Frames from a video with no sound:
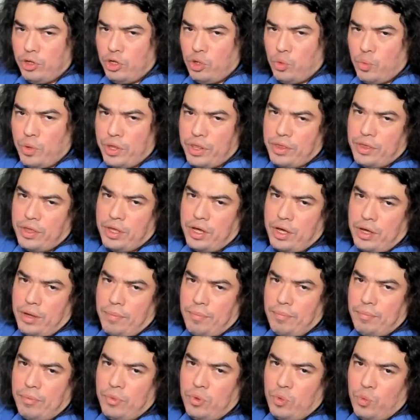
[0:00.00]
with
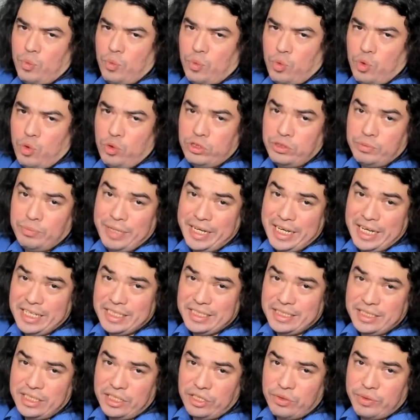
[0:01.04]
whose biggest
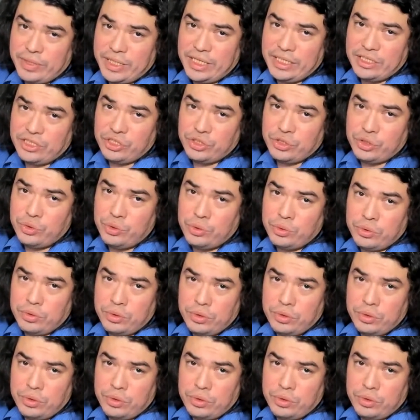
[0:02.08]
degree is 2,